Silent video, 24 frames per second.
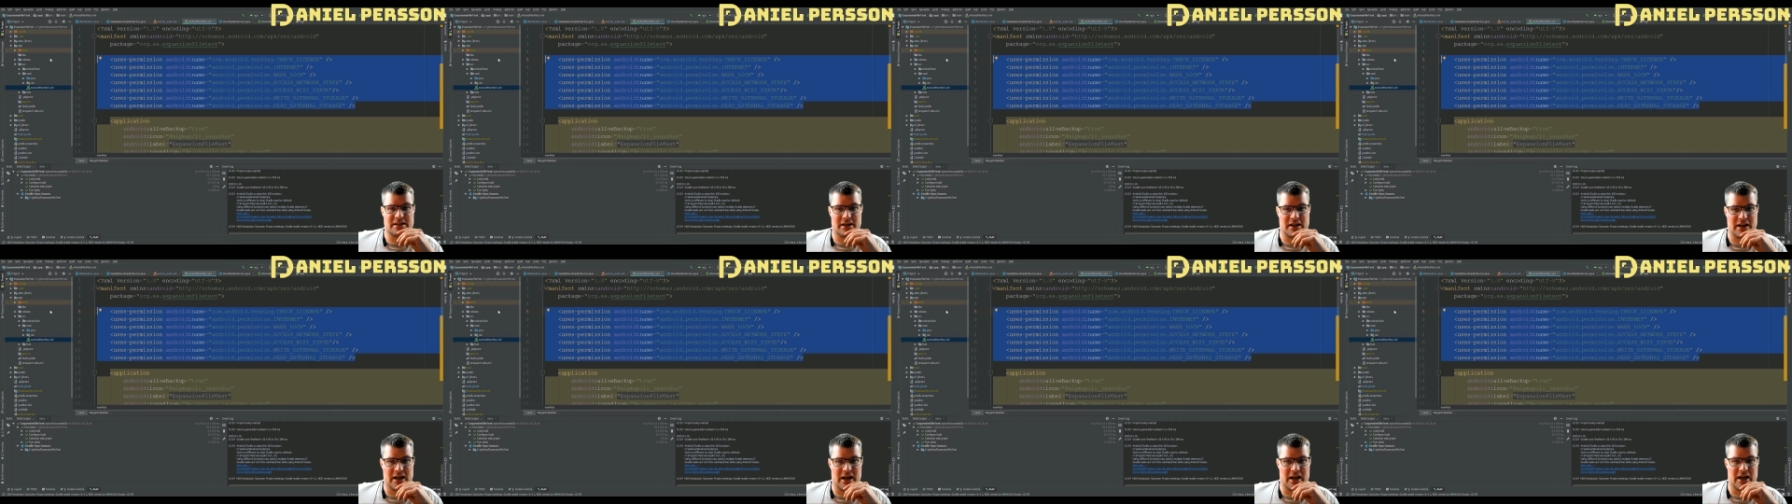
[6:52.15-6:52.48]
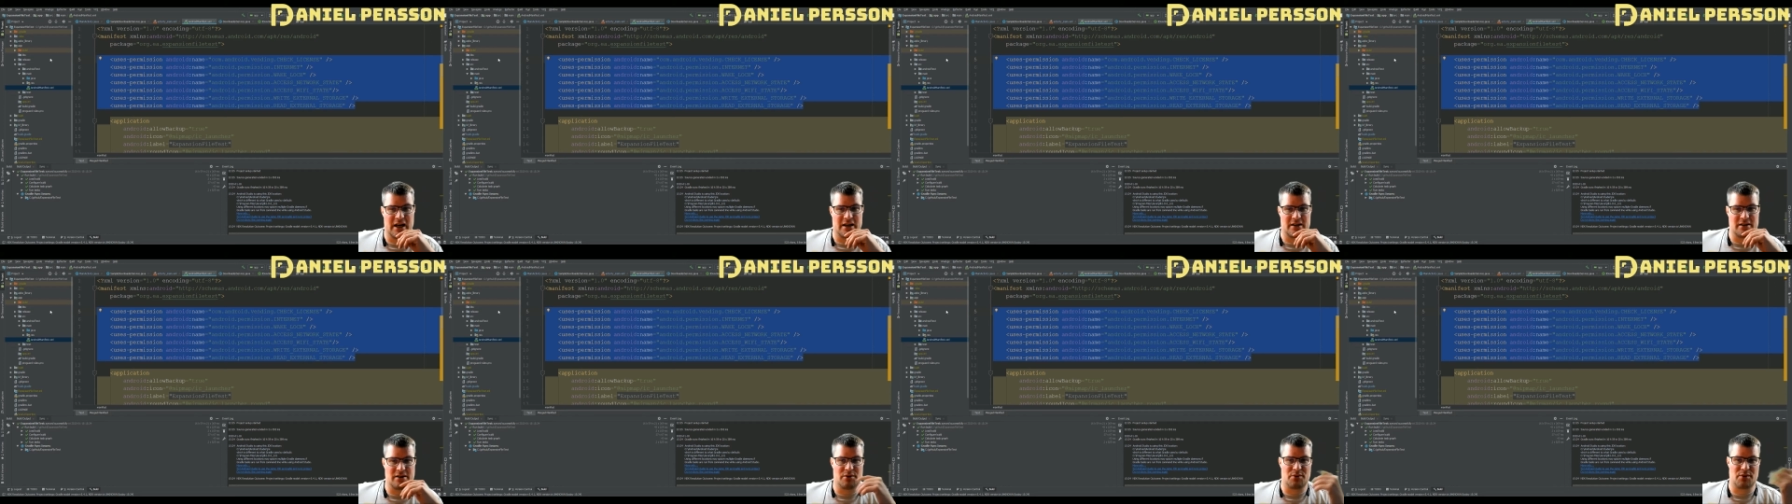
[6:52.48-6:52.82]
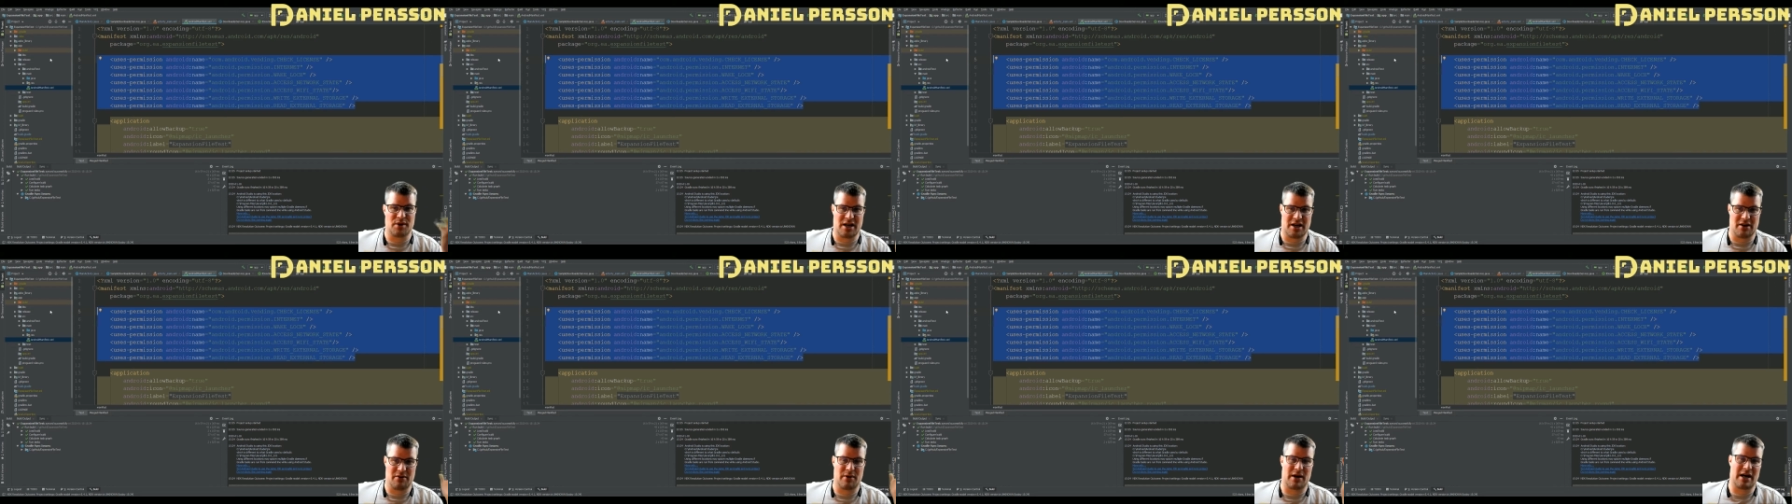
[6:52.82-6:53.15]
and
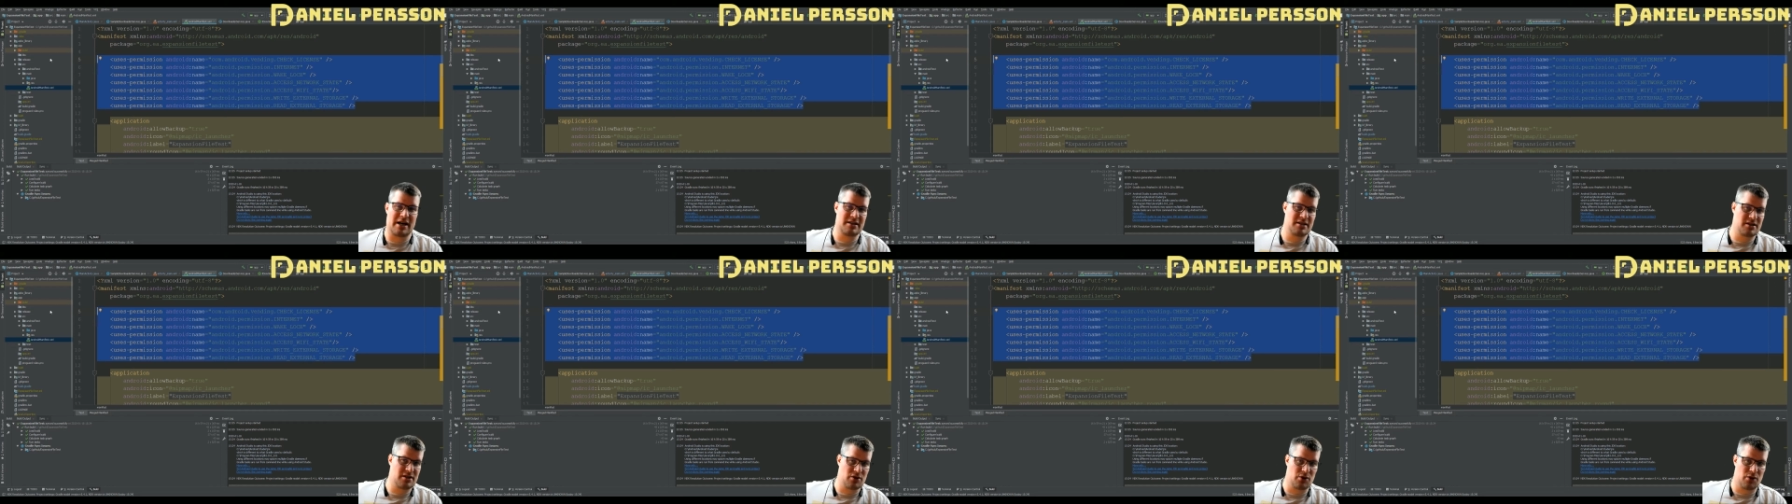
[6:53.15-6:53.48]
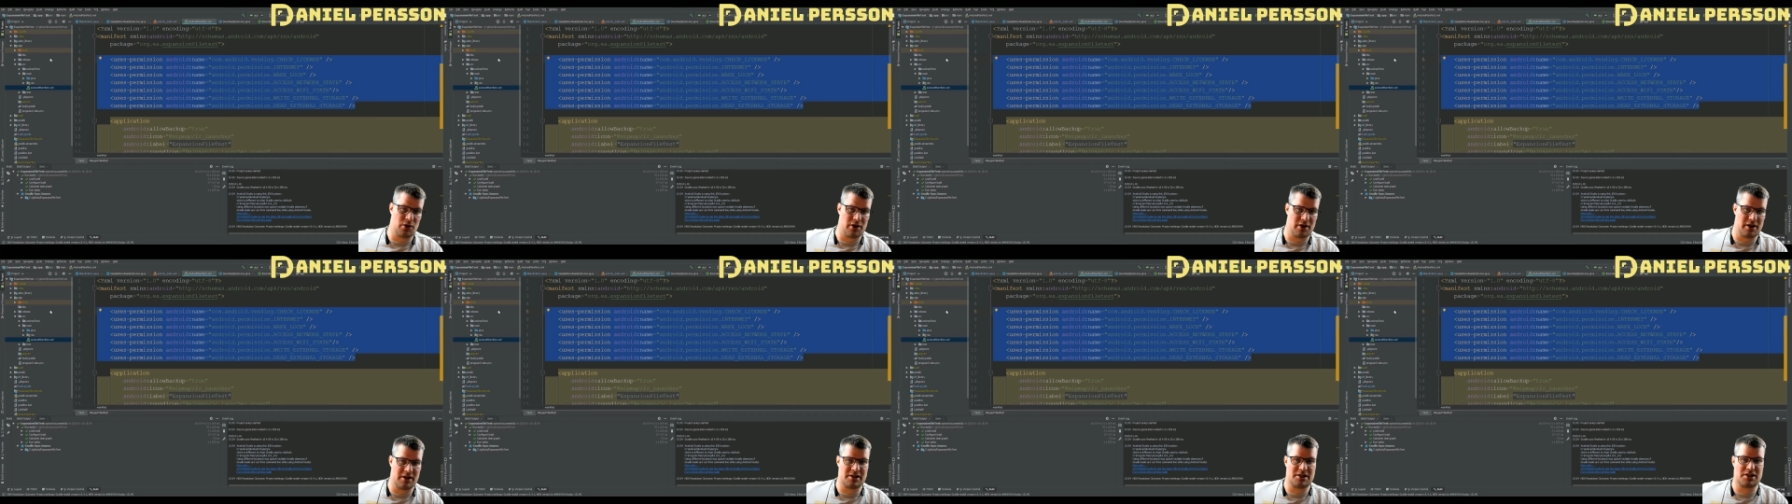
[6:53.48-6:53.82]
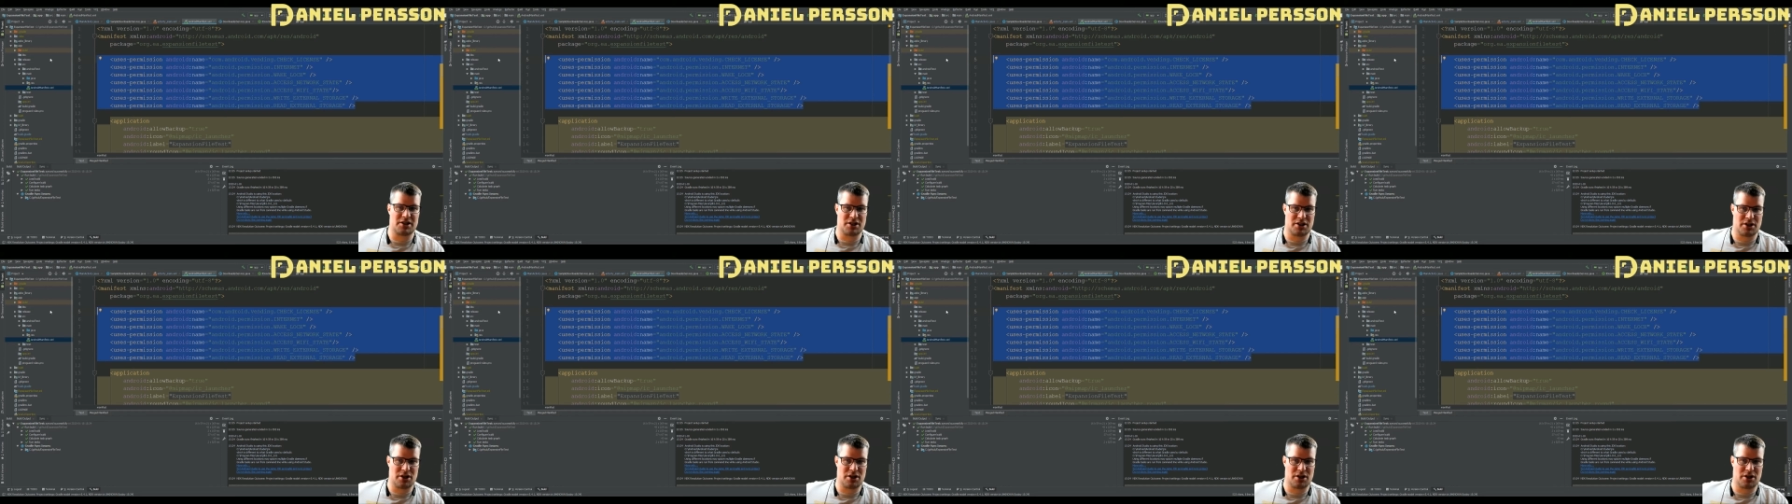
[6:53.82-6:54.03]
read-write storage